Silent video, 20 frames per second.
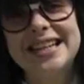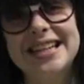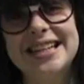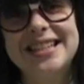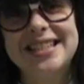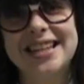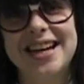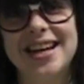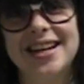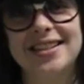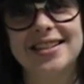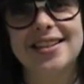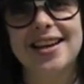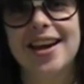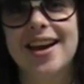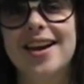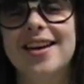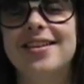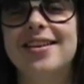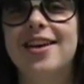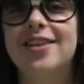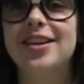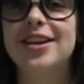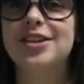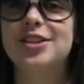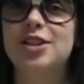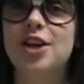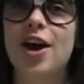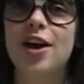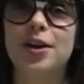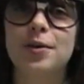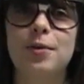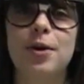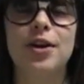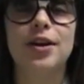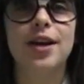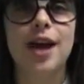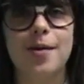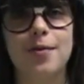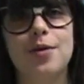It does. Now let's talk
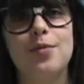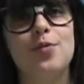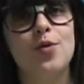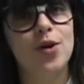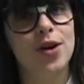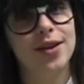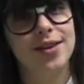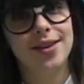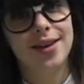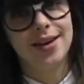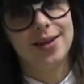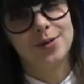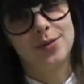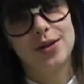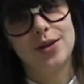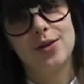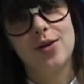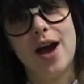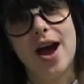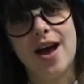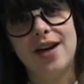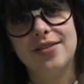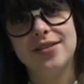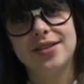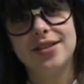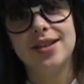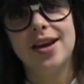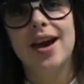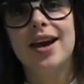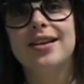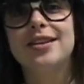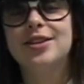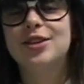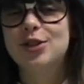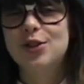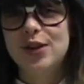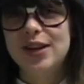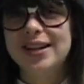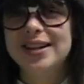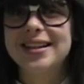about a couple more things with graphs.
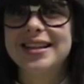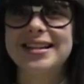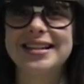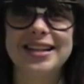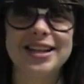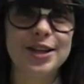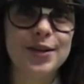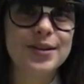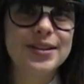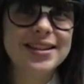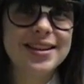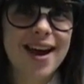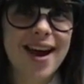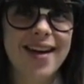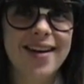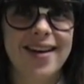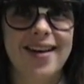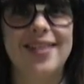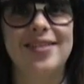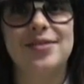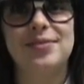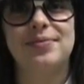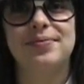Discrete and continuous data.